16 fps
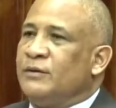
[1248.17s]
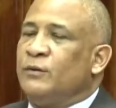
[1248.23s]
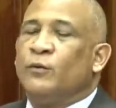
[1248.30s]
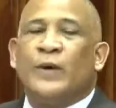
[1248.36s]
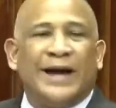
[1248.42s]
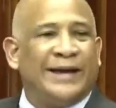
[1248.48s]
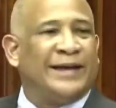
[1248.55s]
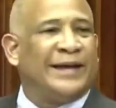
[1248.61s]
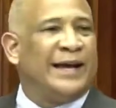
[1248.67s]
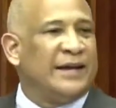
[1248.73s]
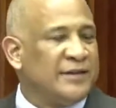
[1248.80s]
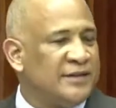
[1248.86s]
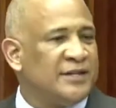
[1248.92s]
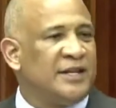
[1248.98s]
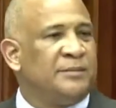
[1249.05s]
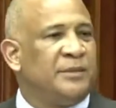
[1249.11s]
Why
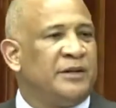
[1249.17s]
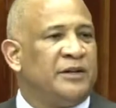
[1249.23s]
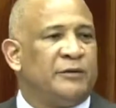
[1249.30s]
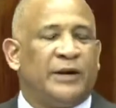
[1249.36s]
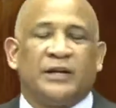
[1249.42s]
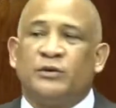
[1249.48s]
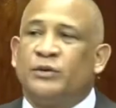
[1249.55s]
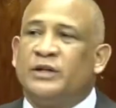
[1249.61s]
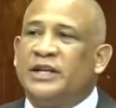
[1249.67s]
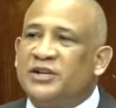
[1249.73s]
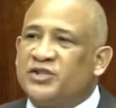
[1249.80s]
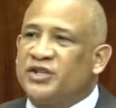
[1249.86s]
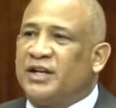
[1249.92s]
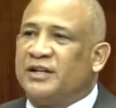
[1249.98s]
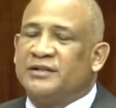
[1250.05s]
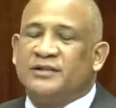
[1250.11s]
are some of the
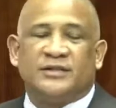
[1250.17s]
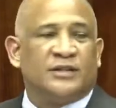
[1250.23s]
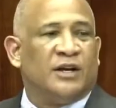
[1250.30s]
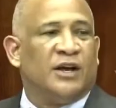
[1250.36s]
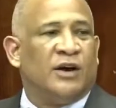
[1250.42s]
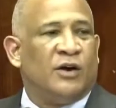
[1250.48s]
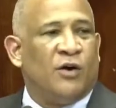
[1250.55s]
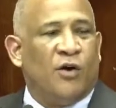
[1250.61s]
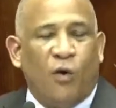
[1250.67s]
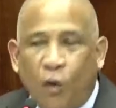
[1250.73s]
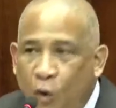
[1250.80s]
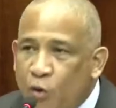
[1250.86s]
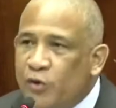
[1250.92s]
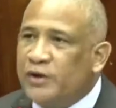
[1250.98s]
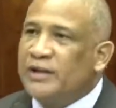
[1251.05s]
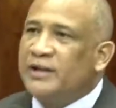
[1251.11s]
regulations
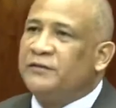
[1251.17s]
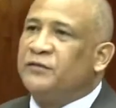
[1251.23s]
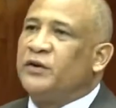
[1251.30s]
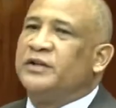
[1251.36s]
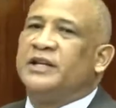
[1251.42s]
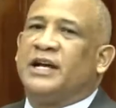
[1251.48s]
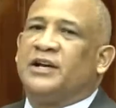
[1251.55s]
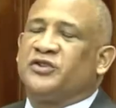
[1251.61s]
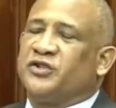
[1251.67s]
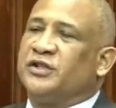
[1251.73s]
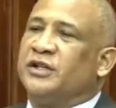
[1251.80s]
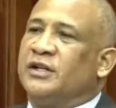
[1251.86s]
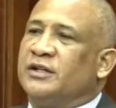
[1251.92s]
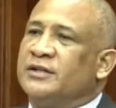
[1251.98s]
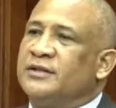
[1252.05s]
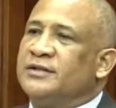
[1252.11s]
only for
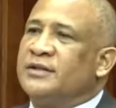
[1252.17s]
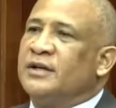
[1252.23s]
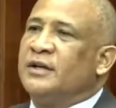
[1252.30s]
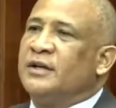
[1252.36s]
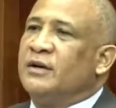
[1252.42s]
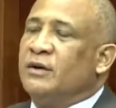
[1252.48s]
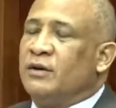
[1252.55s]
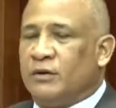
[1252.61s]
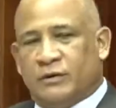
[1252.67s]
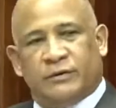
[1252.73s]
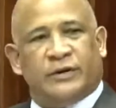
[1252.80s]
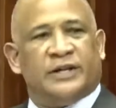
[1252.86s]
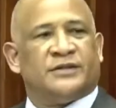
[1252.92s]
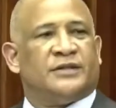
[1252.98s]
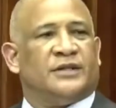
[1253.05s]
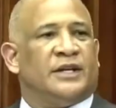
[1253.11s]
nationals or
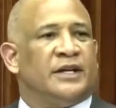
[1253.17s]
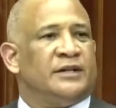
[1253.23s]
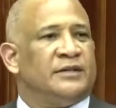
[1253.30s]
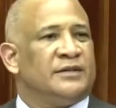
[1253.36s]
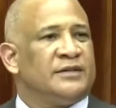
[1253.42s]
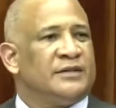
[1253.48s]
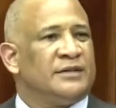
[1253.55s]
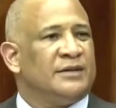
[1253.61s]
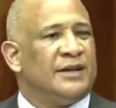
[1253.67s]
residents?